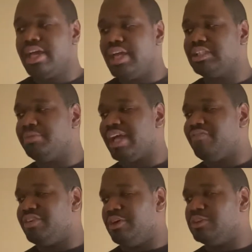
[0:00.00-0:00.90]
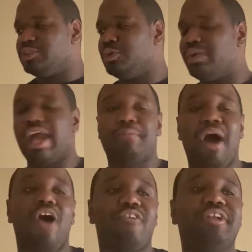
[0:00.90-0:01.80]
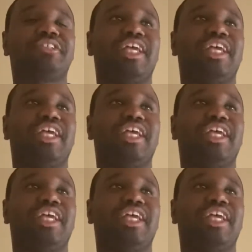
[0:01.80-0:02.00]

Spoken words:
it's going to be like for those who like Power Rangers.